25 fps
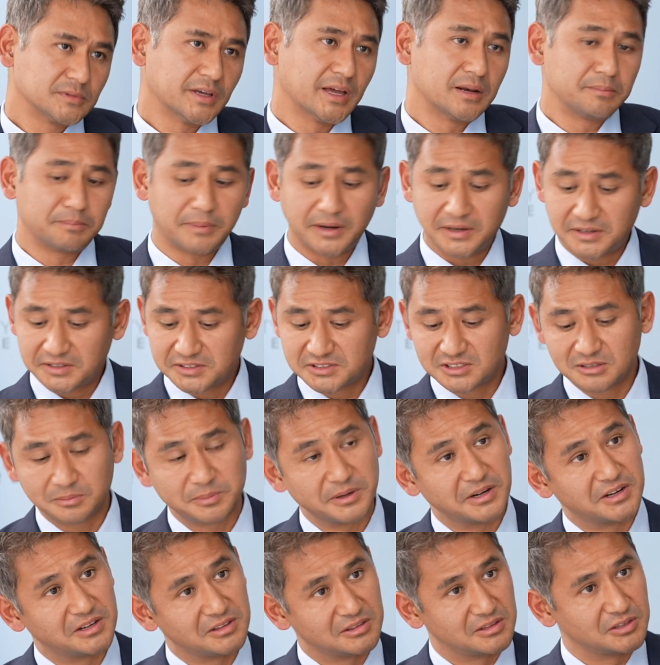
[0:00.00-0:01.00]
And
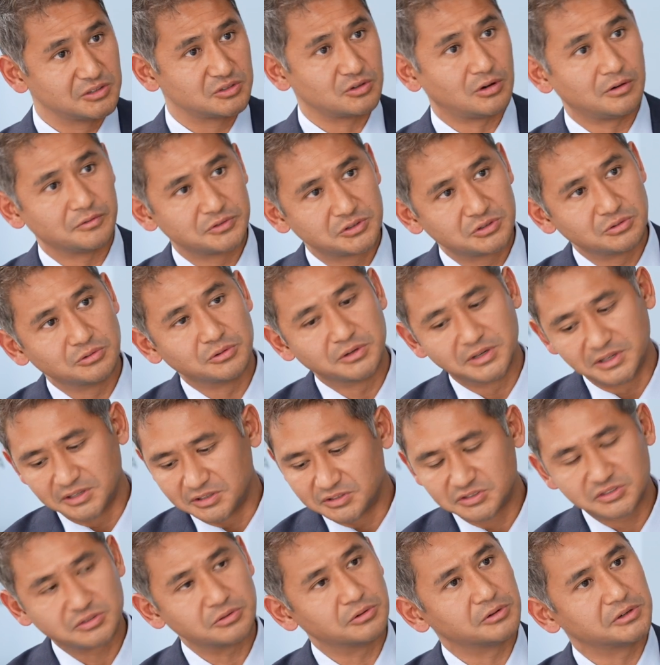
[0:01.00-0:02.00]
participate in this offshoring
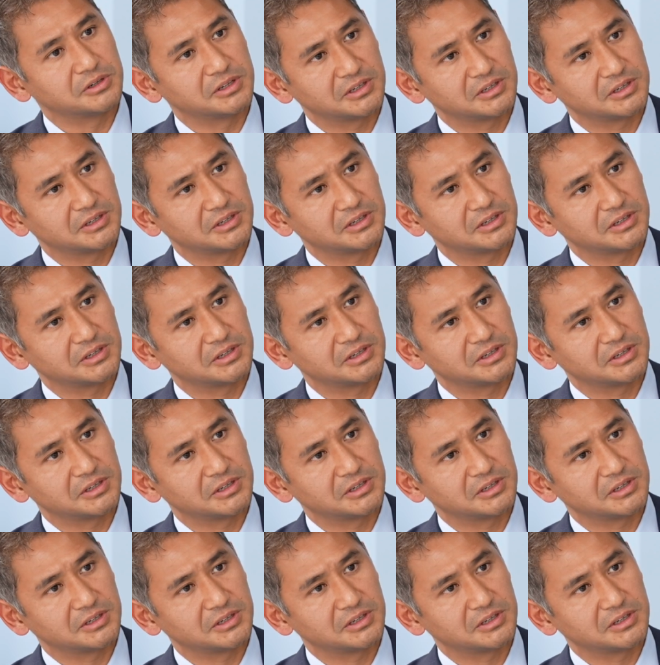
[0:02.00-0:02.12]
story.